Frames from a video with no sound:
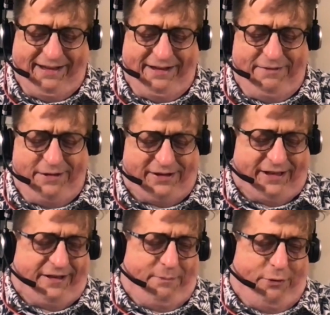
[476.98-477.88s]
you just
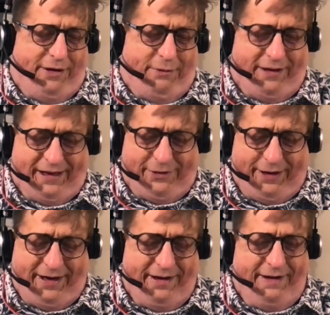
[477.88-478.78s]
get to the point where you're like,
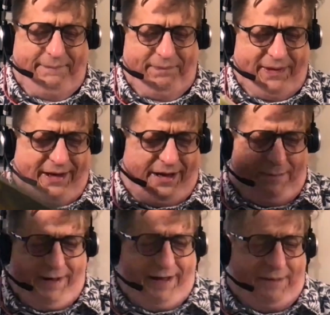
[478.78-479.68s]
okay, how
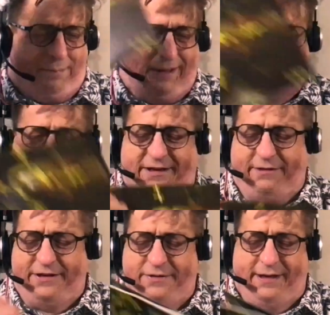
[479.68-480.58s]
many complete
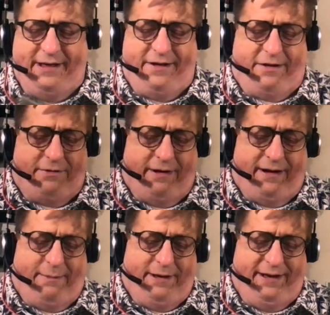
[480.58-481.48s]
series do I need to own, and
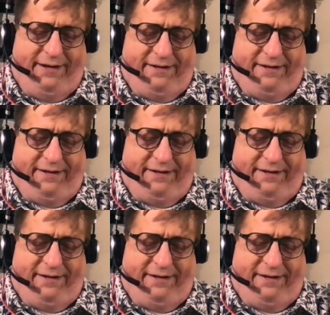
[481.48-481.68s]
how many